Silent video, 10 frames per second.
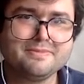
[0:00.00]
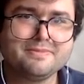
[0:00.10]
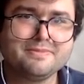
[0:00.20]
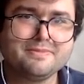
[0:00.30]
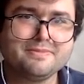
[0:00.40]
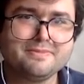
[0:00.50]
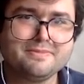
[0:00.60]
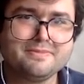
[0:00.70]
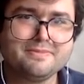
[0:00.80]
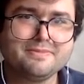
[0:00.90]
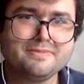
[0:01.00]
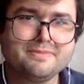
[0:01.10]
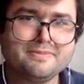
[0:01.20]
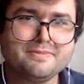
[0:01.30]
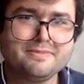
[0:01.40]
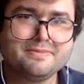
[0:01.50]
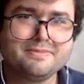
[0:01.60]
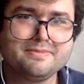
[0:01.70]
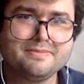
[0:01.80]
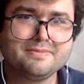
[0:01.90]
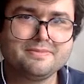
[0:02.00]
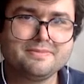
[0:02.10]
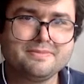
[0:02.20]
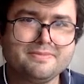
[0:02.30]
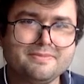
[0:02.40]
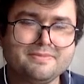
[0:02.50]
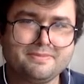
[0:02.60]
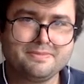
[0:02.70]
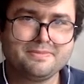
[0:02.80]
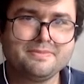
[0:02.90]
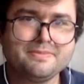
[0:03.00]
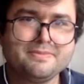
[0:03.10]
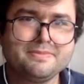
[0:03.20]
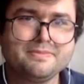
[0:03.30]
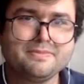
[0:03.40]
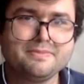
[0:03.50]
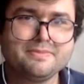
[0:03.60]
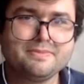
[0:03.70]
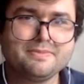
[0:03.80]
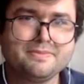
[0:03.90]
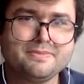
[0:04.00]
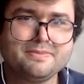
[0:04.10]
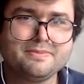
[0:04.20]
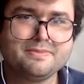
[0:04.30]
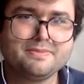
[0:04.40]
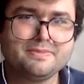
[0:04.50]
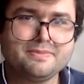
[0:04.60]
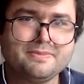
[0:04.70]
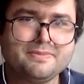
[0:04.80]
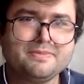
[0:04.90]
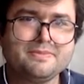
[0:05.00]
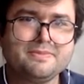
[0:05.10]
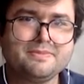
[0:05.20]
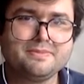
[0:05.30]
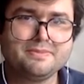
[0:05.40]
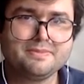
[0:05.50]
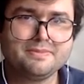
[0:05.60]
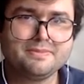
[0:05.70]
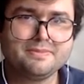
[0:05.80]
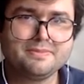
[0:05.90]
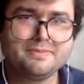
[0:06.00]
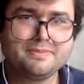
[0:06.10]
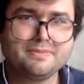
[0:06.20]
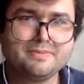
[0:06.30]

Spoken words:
The person shown says nothing.